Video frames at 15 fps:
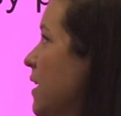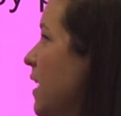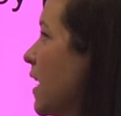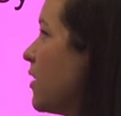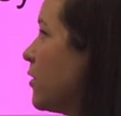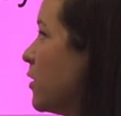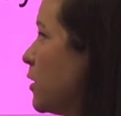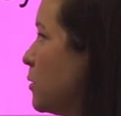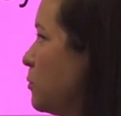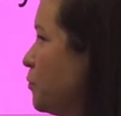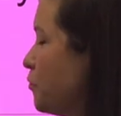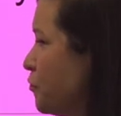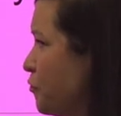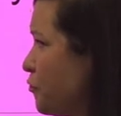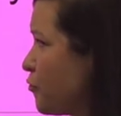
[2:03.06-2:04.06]
together
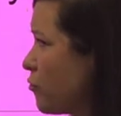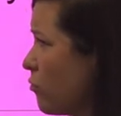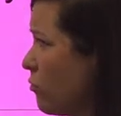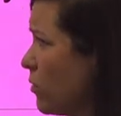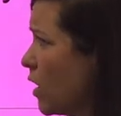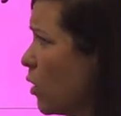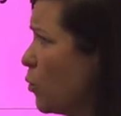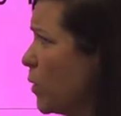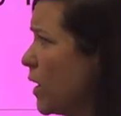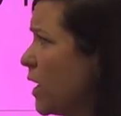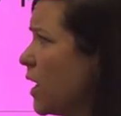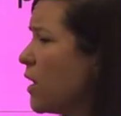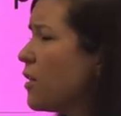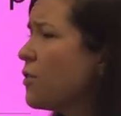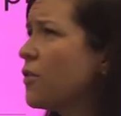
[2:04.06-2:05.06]

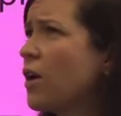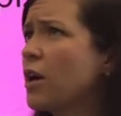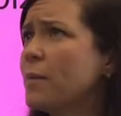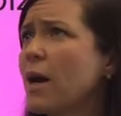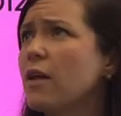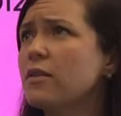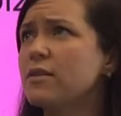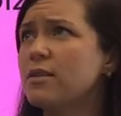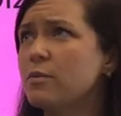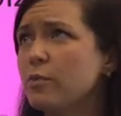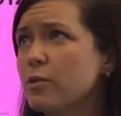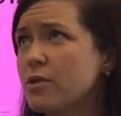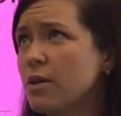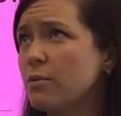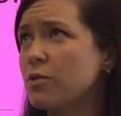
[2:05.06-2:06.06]
we thought about the
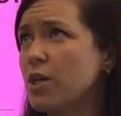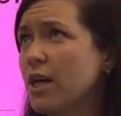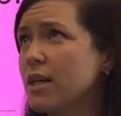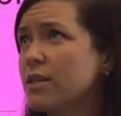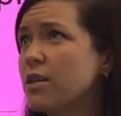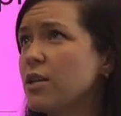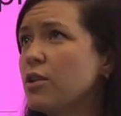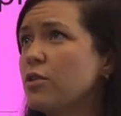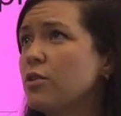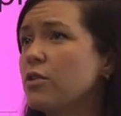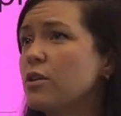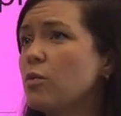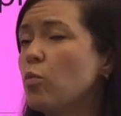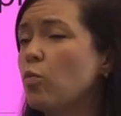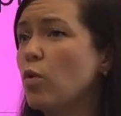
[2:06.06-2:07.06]
simple subject,
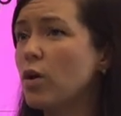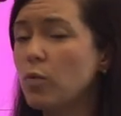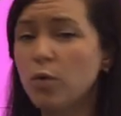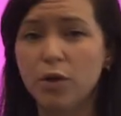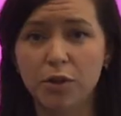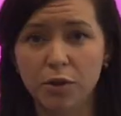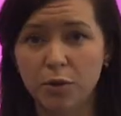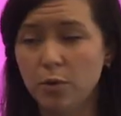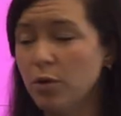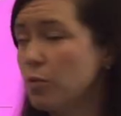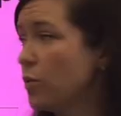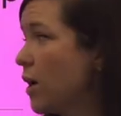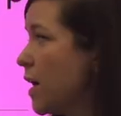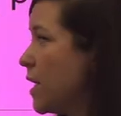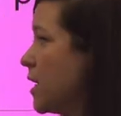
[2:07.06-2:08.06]
the one word who or
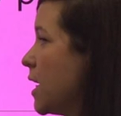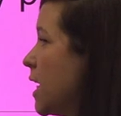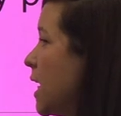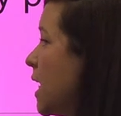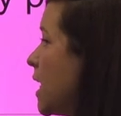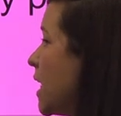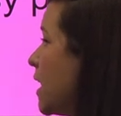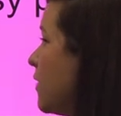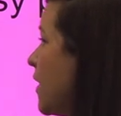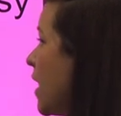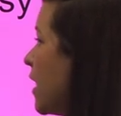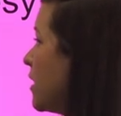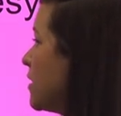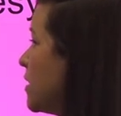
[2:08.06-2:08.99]
what, and that